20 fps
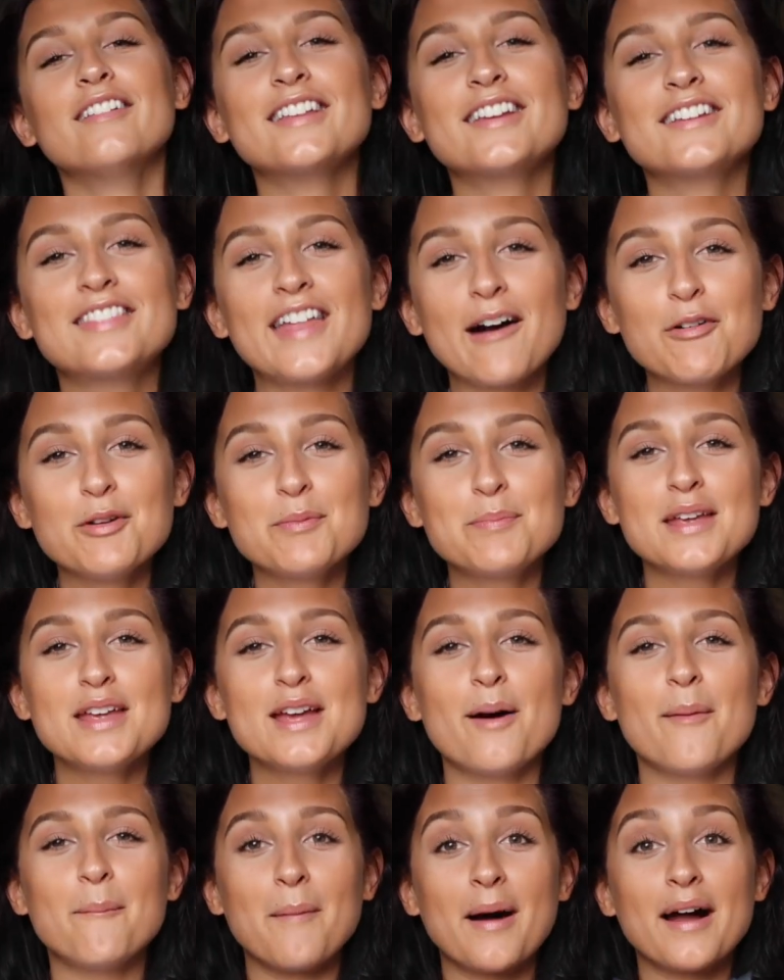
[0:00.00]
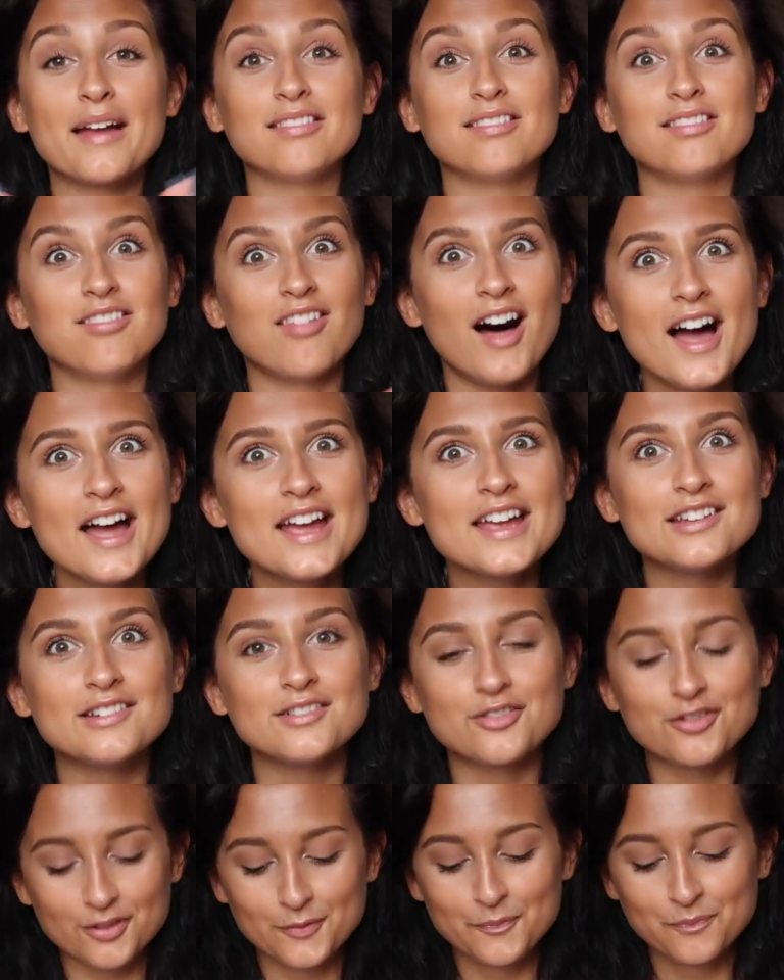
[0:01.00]
Like that would be my
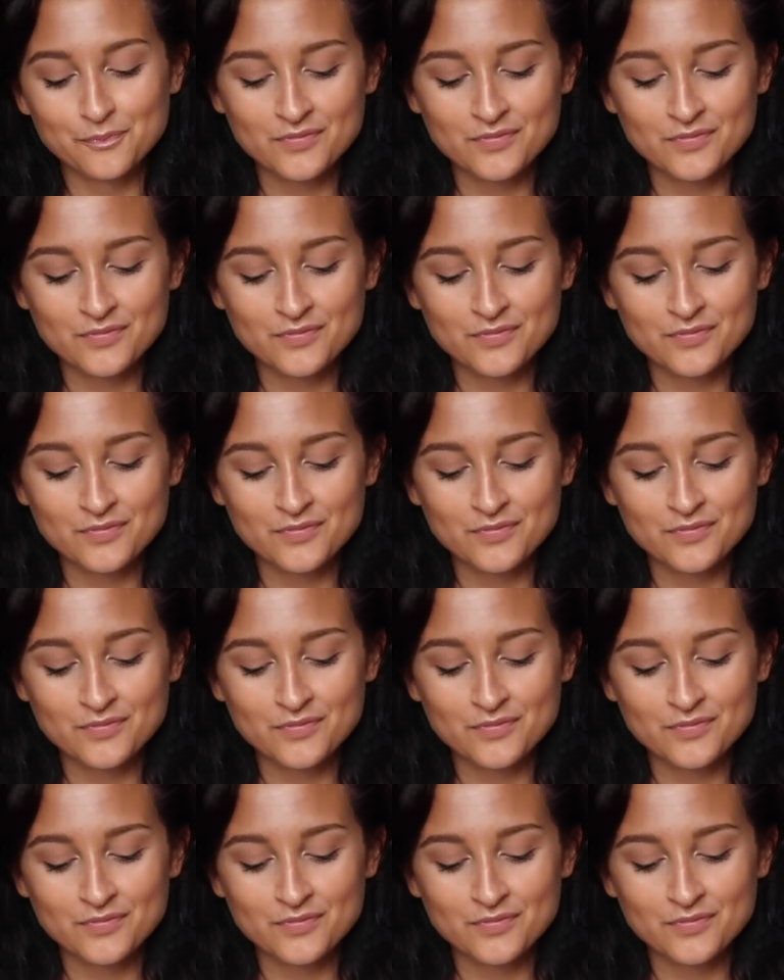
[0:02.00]
life.